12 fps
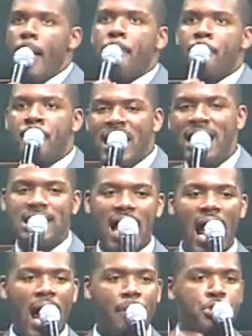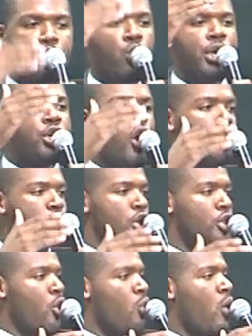Many times we go
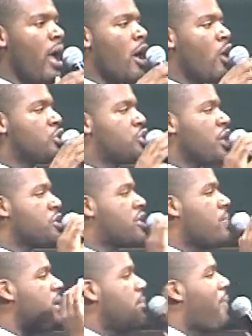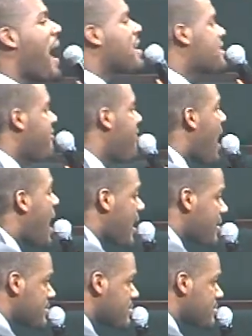to the well just to be
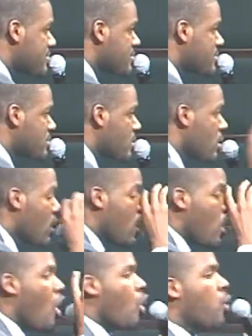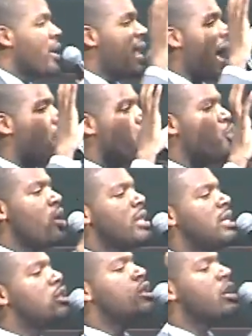pacified. We're not
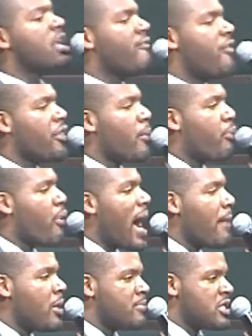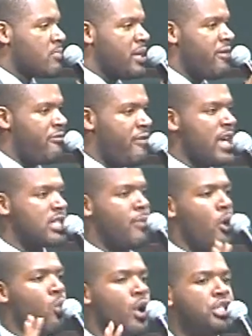really looking for the problem to be fixed,
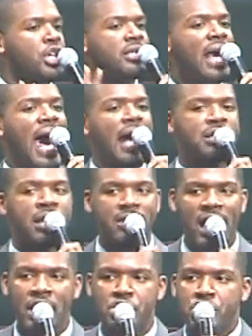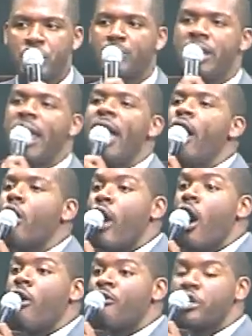but we're just asking that it just be held
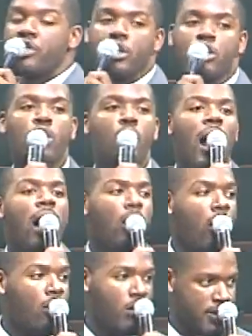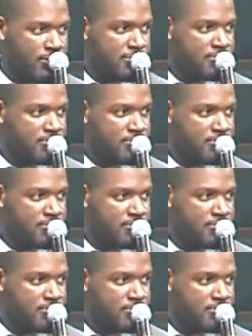off just a little while longer.